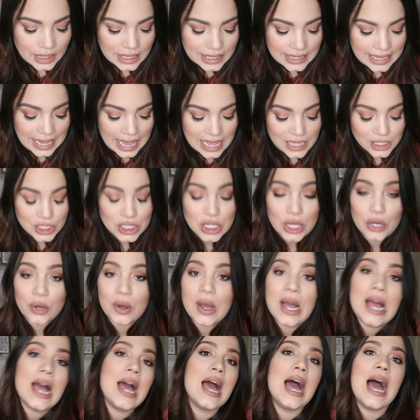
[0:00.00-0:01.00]
Yeah,
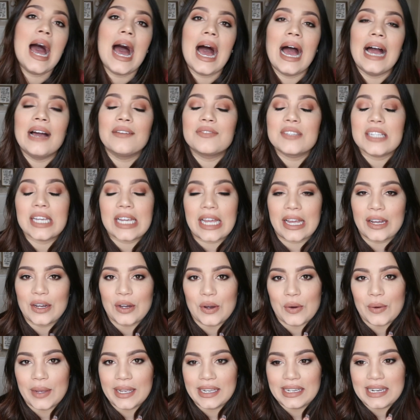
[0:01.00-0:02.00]
so I have to get
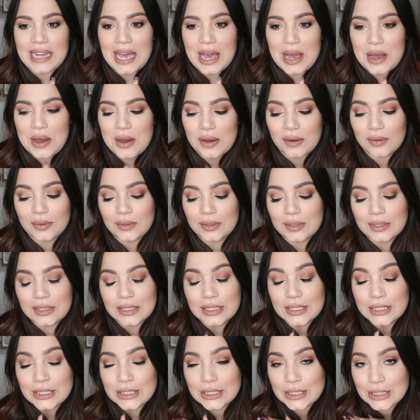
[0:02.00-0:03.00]
going now
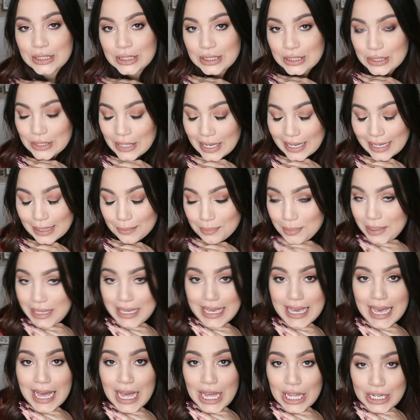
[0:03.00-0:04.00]
so I can
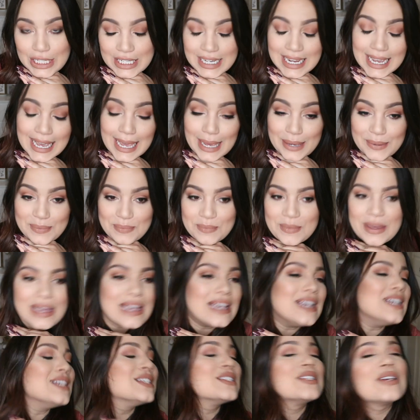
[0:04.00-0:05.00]
be on time.
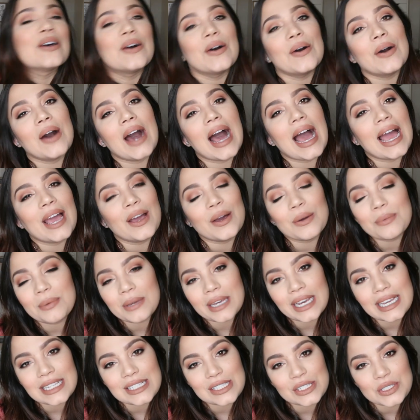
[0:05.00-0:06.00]
So I hope
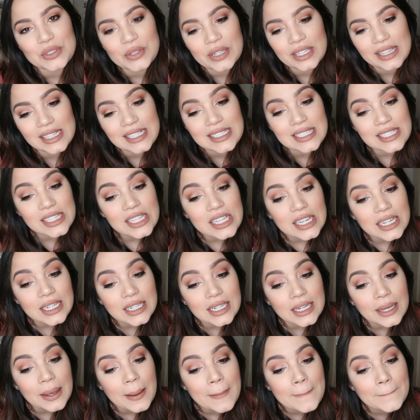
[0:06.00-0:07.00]
you guys enjoyed this
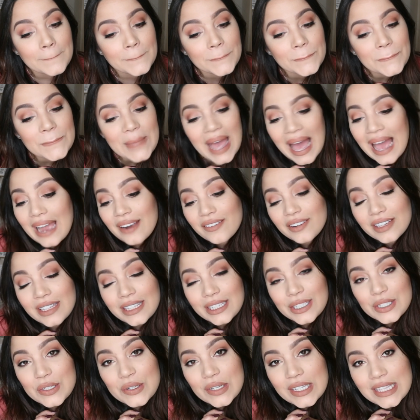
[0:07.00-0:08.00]
look. I
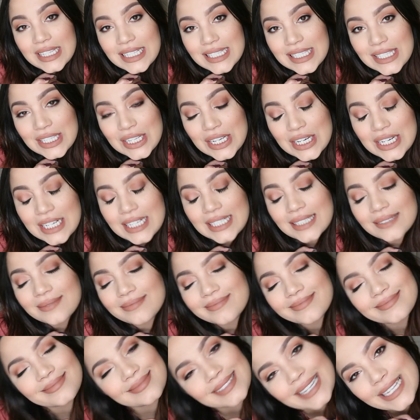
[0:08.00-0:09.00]
really enjoyed this look.
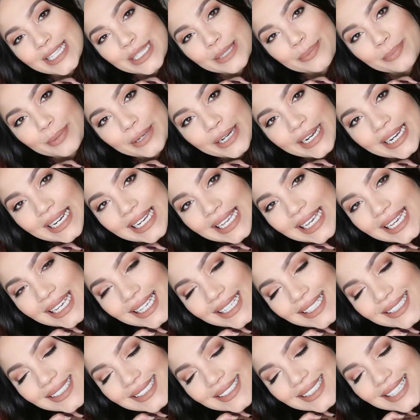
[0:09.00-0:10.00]
It's
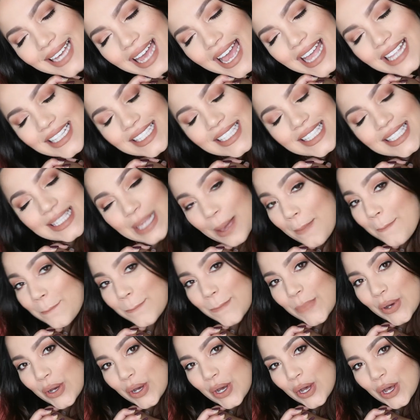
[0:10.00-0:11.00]
pretty and
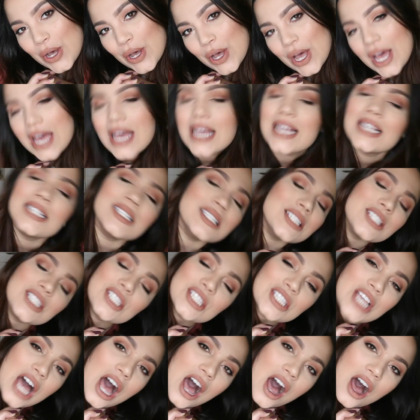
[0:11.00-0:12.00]
simple,
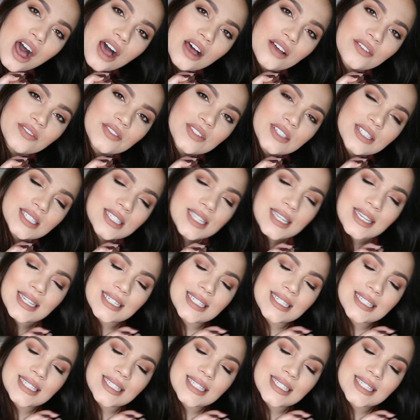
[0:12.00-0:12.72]
soft,